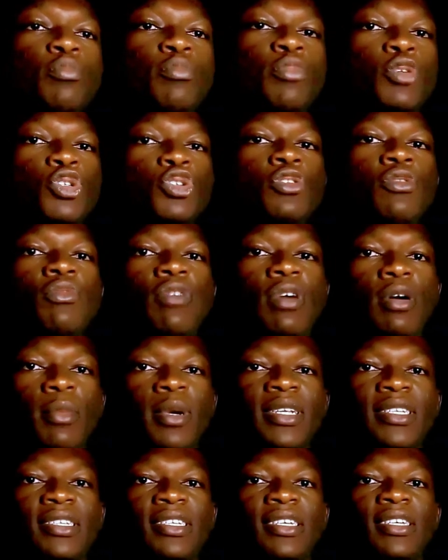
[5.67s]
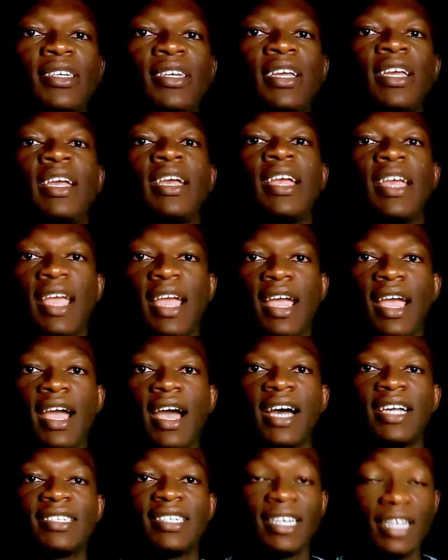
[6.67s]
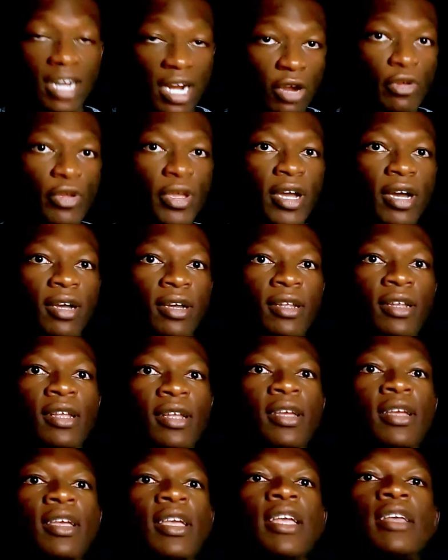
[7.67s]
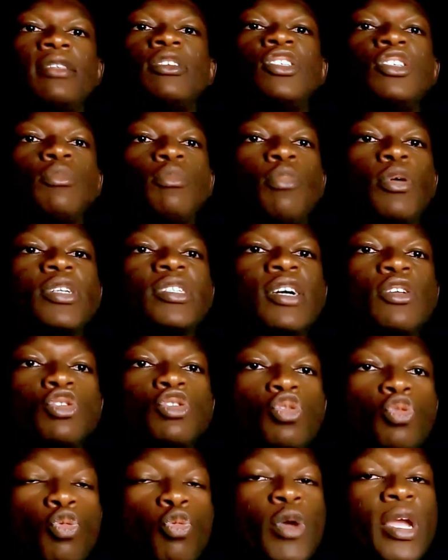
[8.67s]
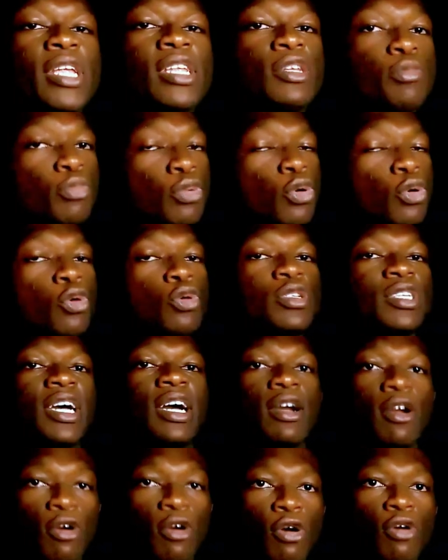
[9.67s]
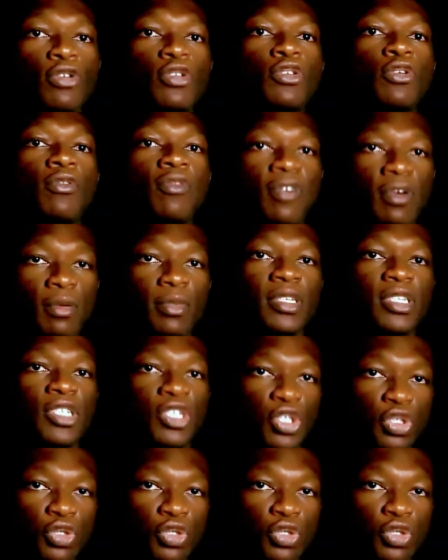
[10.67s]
to pursue pharmacy as a career, it is important to weigh the pros and cons of pharmacy